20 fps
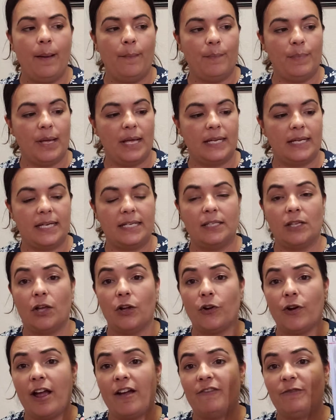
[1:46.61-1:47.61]
but I saw
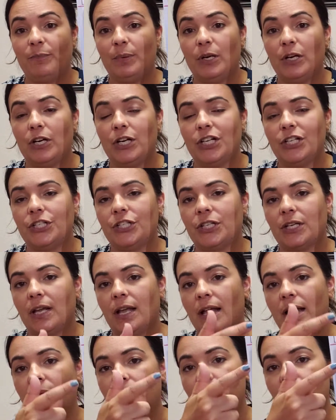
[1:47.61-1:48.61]
Craft Purge
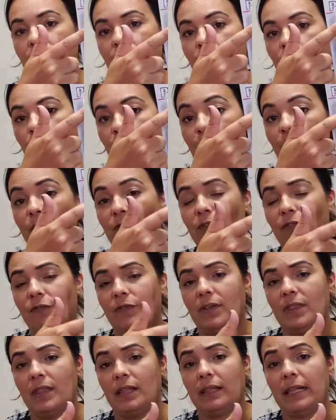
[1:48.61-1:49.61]
remove
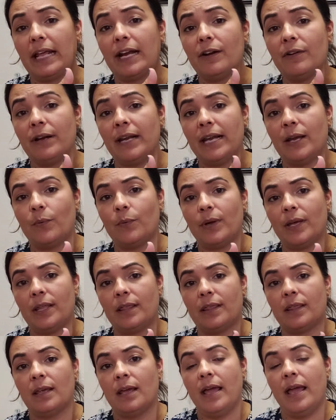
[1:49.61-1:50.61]
the lettering
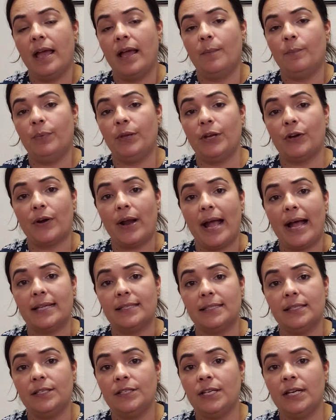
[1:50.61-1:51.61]
with pure
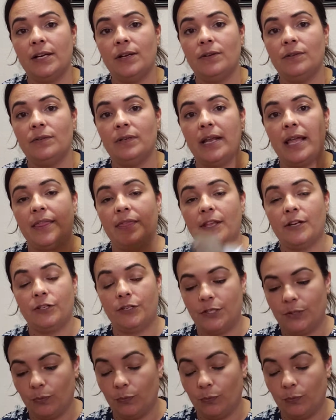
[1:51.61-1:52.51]
acetone, and then